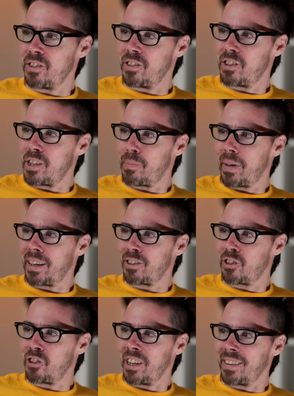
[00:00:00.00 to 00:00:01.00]
Cheap ad
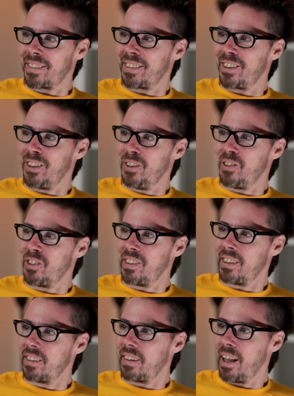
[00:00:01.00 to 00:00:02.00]
shit. Used.
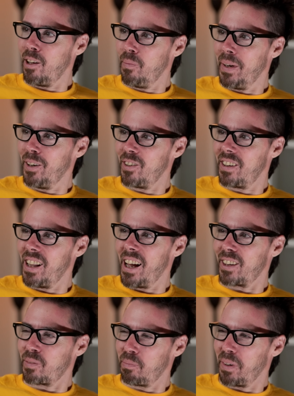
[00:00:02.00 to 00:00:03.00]
L-mount
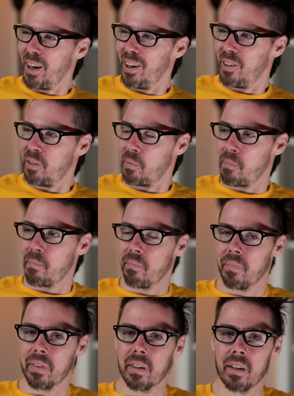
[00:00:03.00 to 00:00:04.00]
glass, bro.
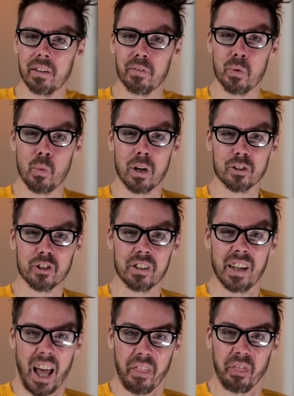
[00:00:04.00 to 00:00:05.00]
Have you watched
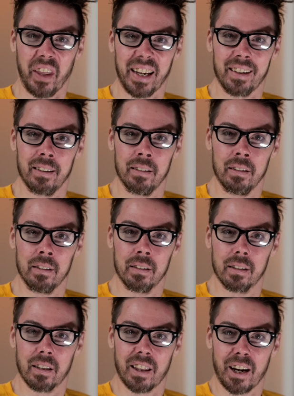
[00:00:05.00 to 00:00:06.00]
nothing
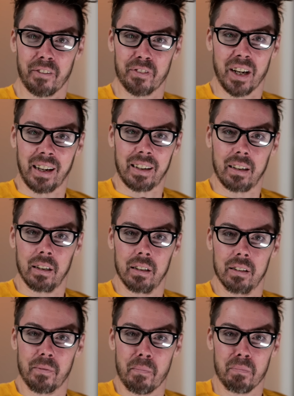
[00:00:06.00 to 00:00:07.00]
that I've done?
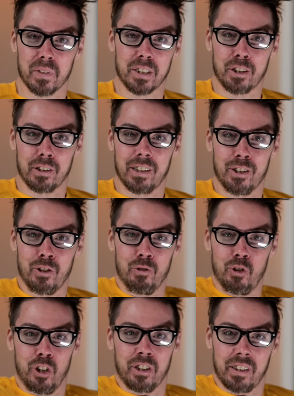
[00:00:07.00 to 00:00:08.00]
So did you
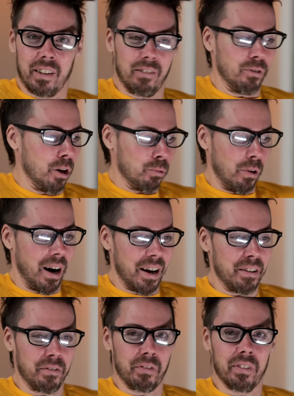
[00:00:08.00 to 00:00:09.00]
just
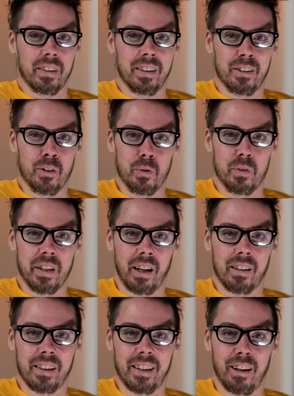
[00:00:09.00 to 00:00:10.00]
arrive in New
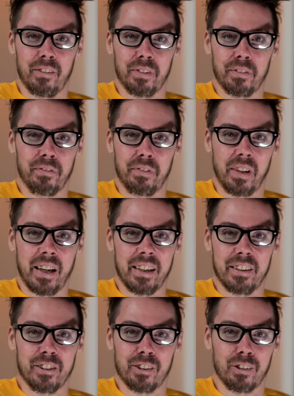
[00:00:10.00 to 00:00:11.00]
Delhi off a
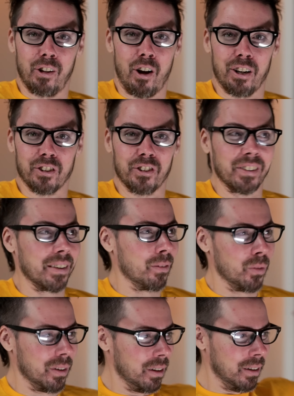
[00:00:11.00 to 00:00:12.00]
flight and you're lost? And you're like,
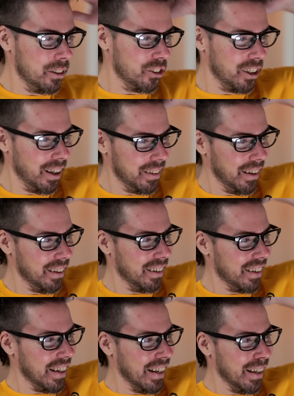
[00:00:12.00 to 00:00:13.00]
what? Should I take a
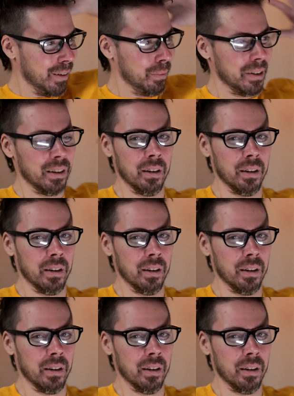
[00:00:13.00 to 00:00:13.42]
cab?